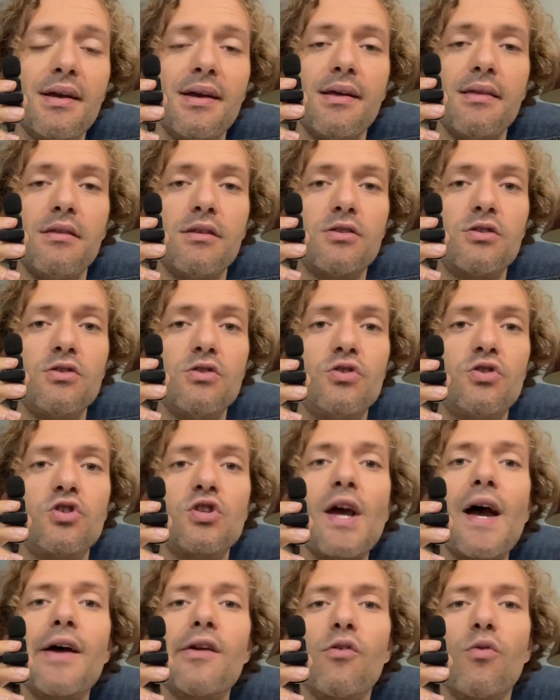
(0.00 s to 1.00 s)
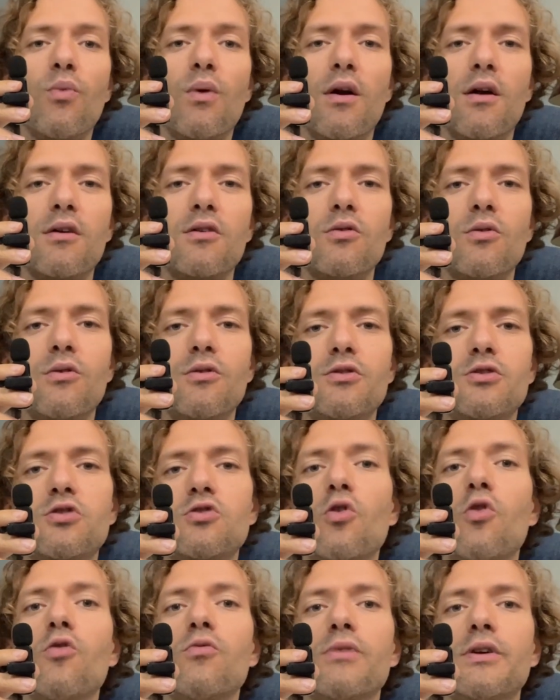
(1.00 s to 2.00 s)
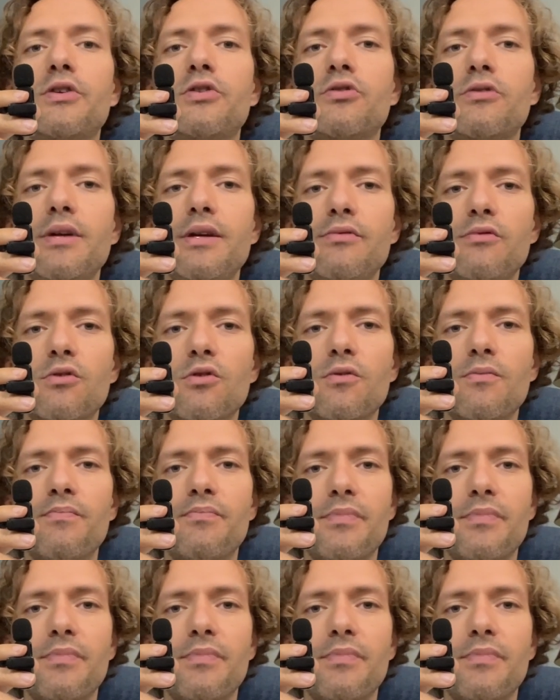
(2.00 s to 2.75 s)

This is shadow work or soul retrieval.